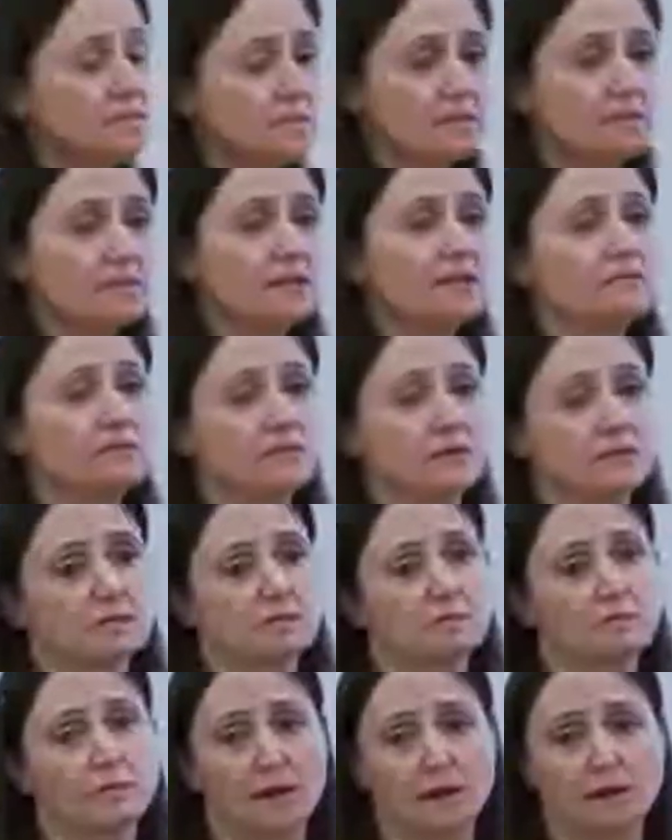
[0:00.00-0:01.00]
think of it as
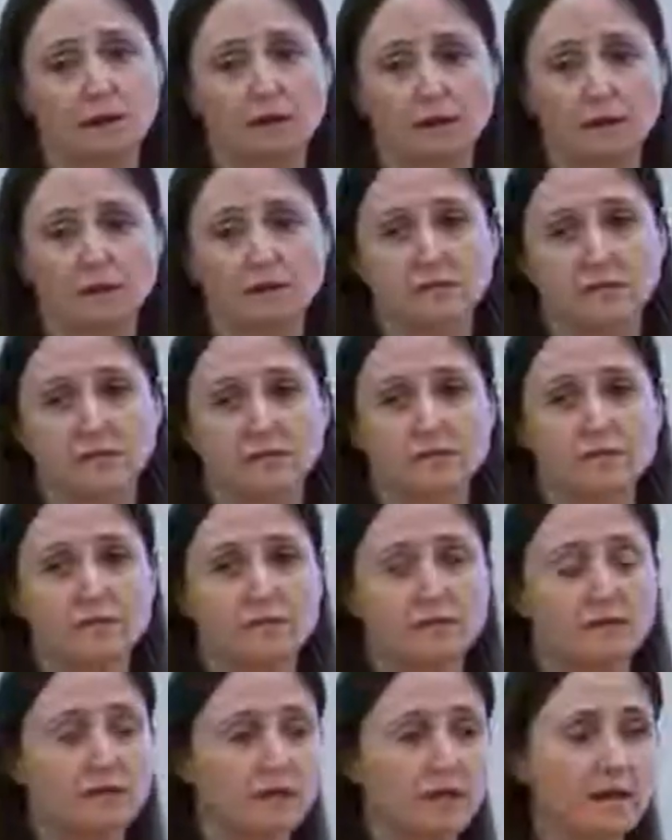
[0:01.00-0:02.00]
a paradox and to
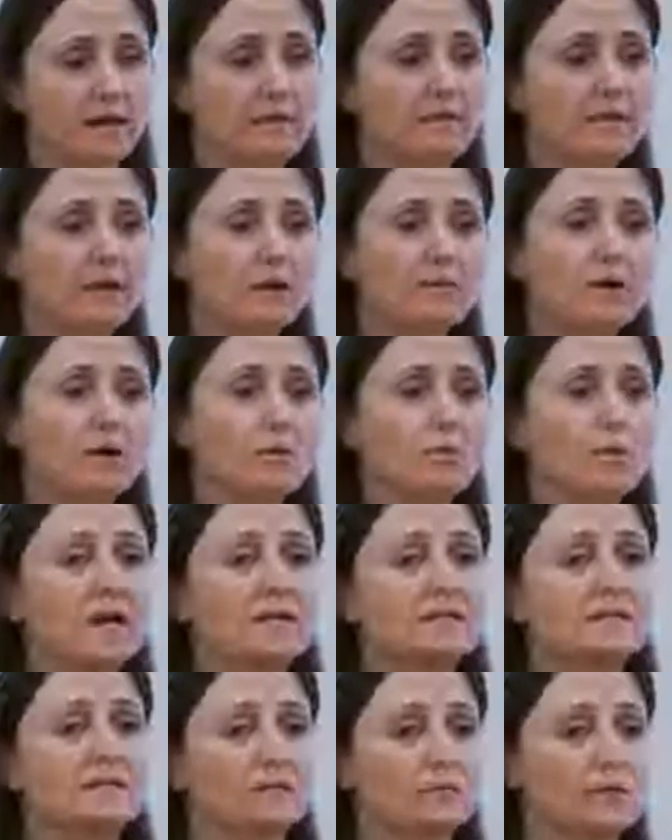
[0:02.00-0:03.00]
think about
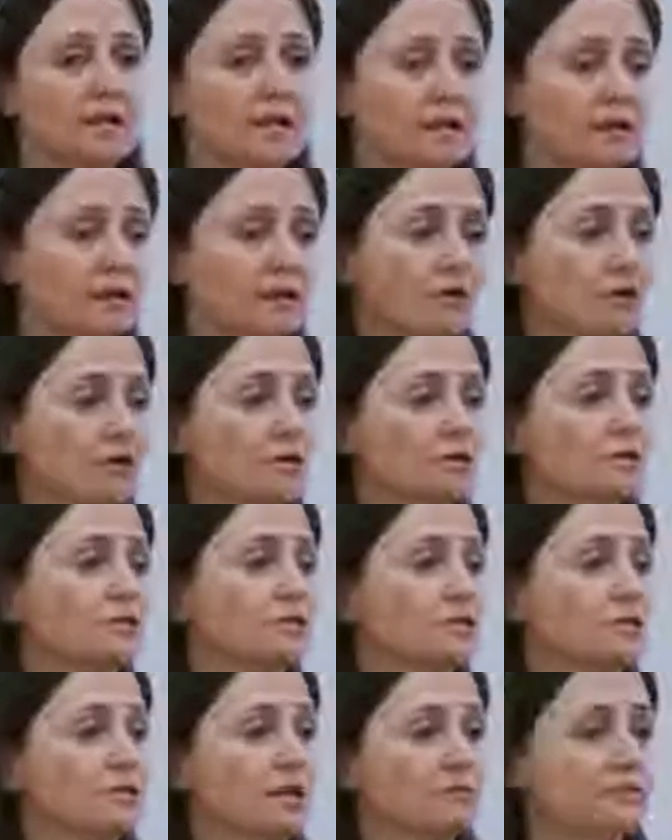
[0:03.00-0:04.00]
ways that we can encourage
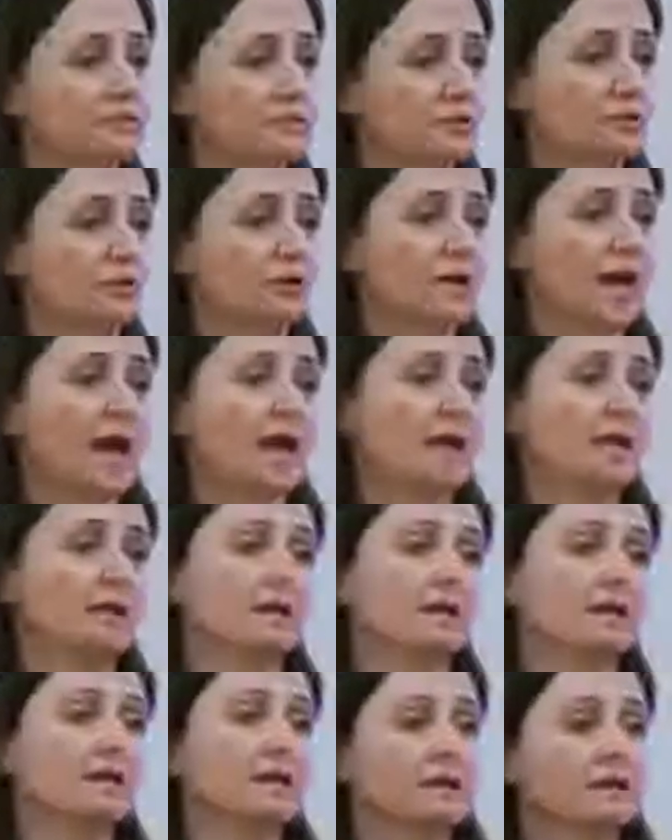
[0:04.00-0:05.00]
ourselves to create
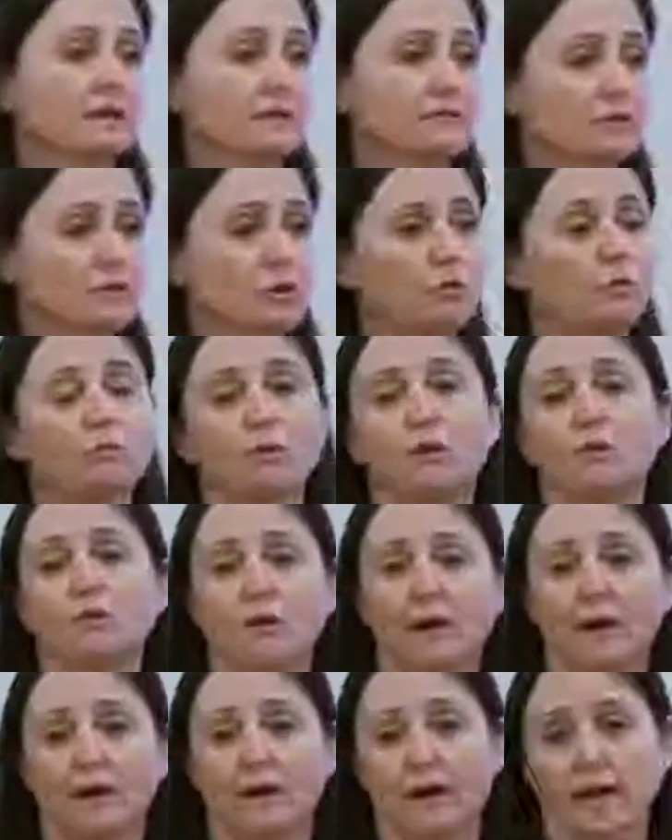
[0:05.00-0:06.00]
that don't
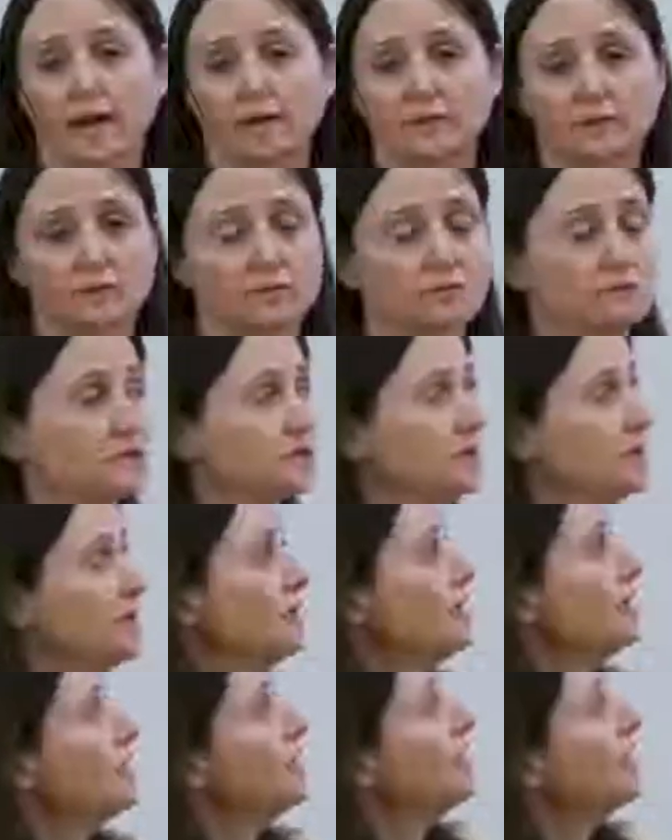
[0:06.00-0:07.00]
require answers.
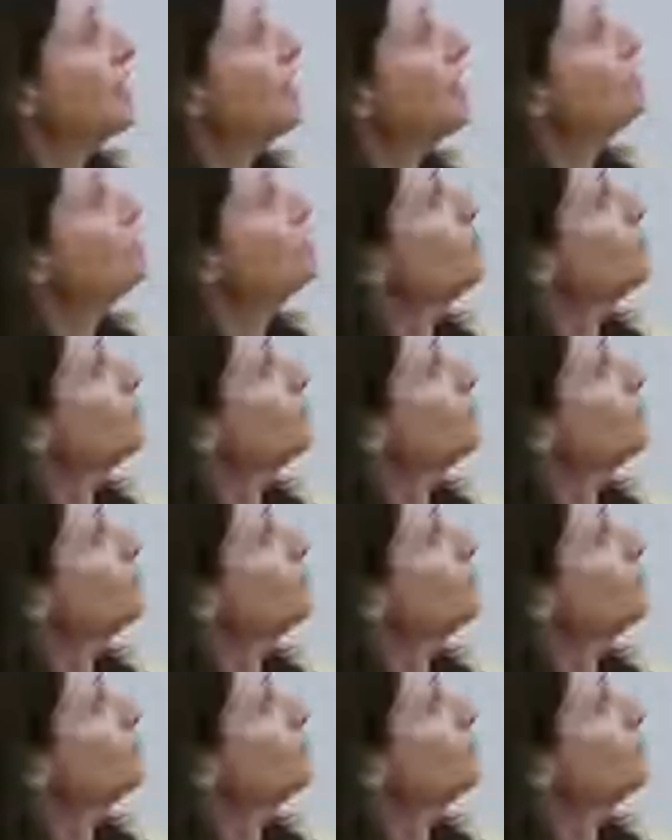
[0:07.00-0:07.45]
And